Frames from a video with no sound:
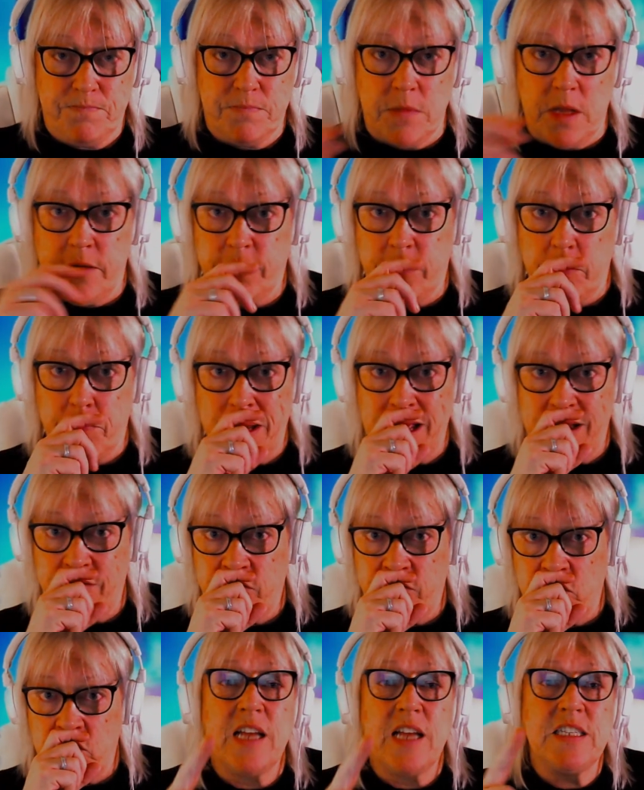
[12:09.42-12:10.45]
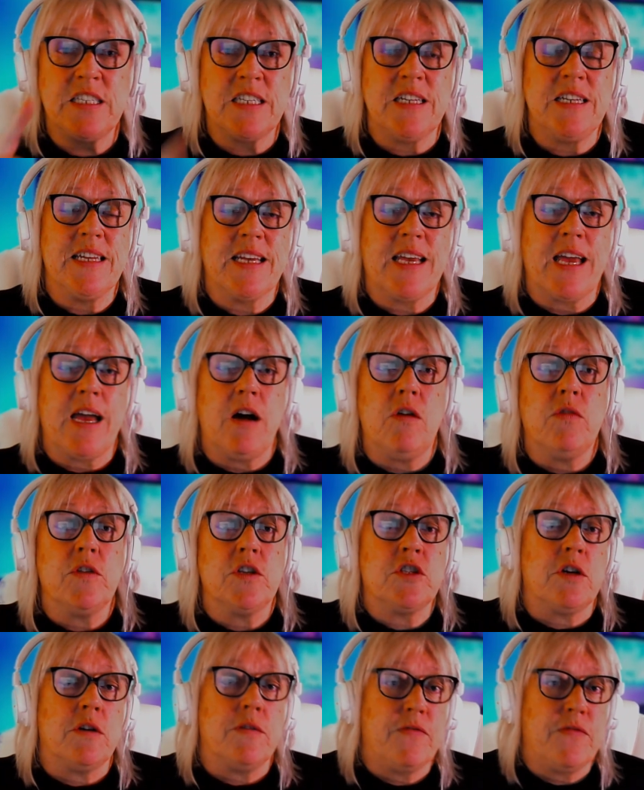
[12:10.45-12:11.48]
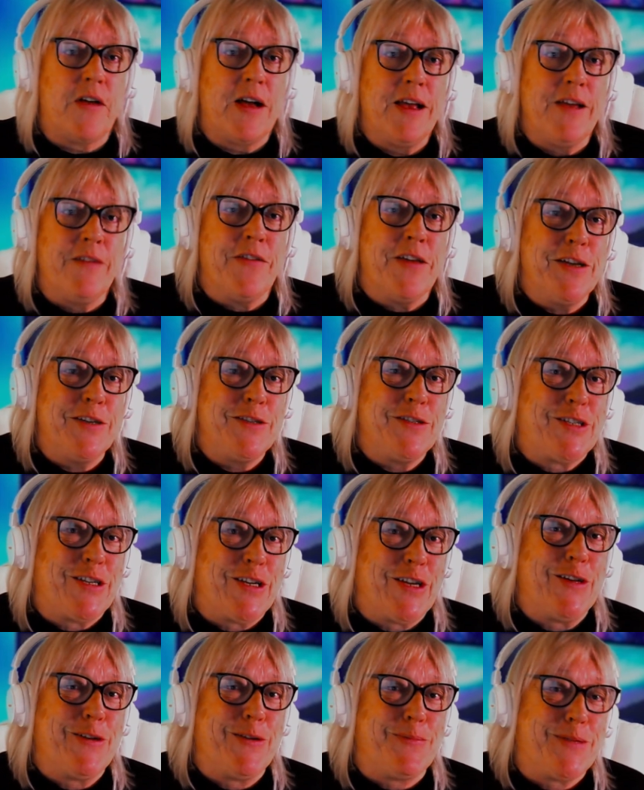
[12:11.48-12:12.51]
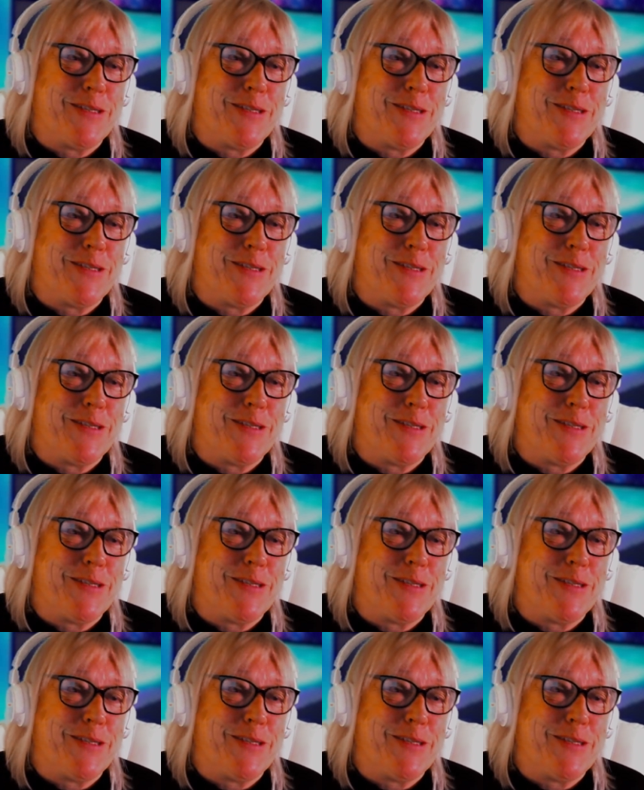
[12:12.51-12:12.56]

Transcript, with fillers: of the platform until you get on the top 5 YouTube.